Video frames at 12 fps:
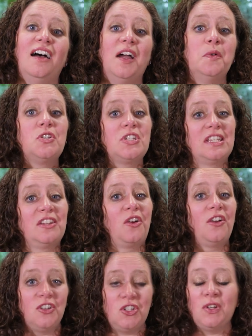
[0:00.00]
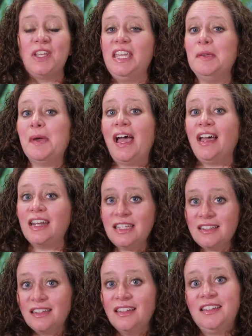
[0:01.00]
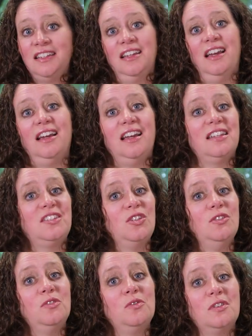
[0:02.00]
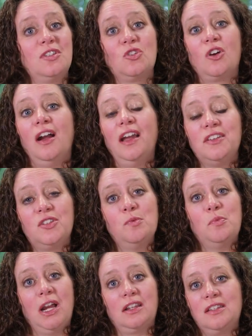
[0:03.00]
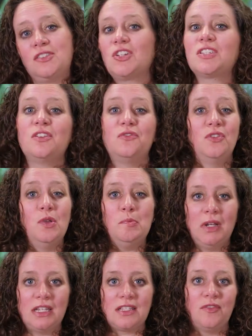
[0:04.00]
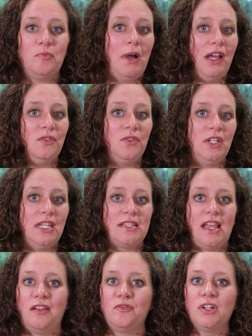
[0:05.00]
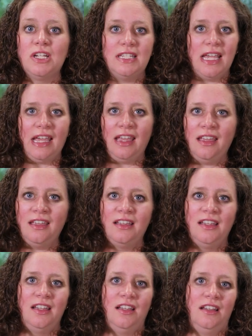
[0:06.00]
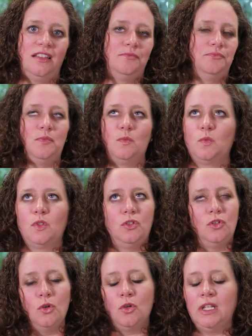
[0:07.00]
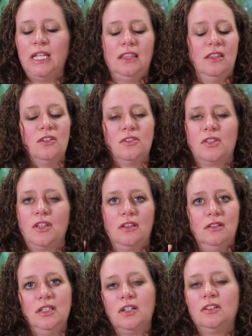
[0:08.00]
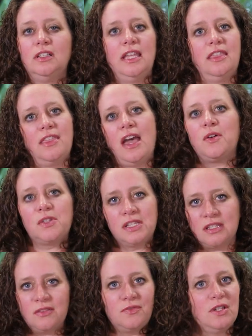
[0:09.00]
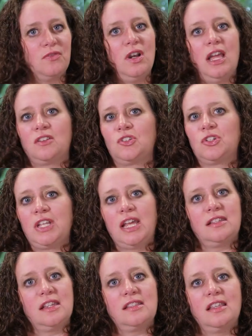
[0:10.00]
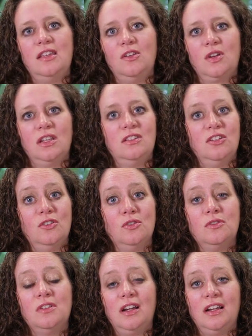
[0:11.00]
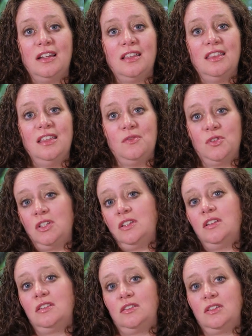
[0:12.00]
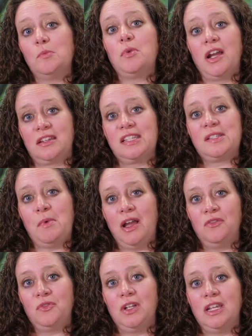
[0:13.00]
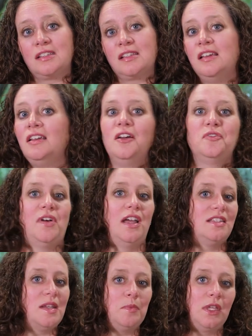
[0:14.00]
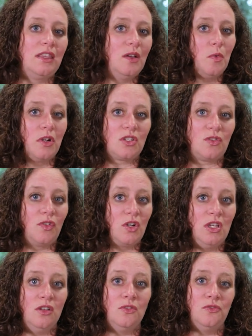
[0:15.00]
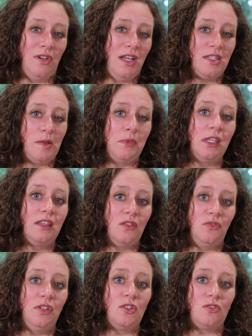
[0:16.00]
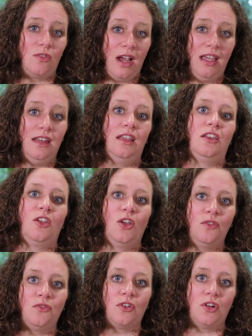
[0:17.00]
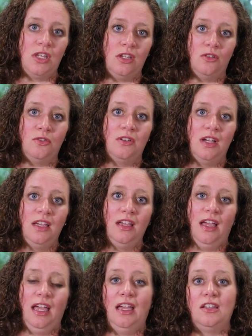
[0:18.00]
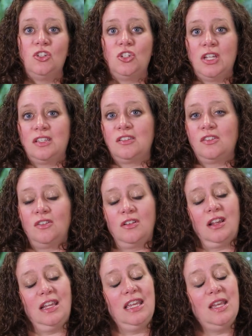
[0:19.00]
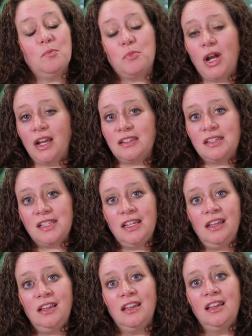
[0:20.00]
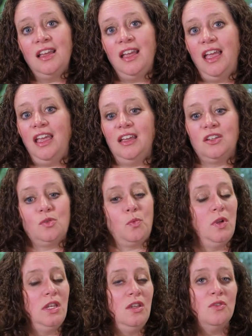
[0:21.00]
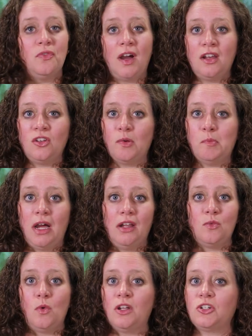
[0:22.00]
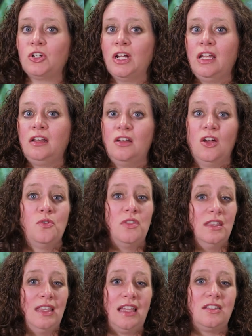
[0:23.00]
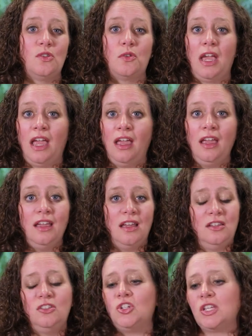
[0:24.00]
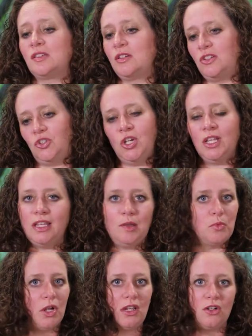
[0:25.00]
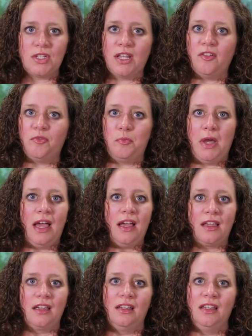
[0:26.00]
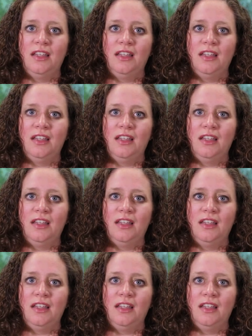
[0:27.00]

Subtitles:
I would just encourage you to keep at it, to try to practice just a few minutes of mindfulness every day. Google it. There's literally thousands of different exercises that you can do to practice mindfulness. Find something that works for you, find something that feels right and good for you, and just keep practicing. And when you find your mind wandering, know that that's okay, and just gently bring yourself back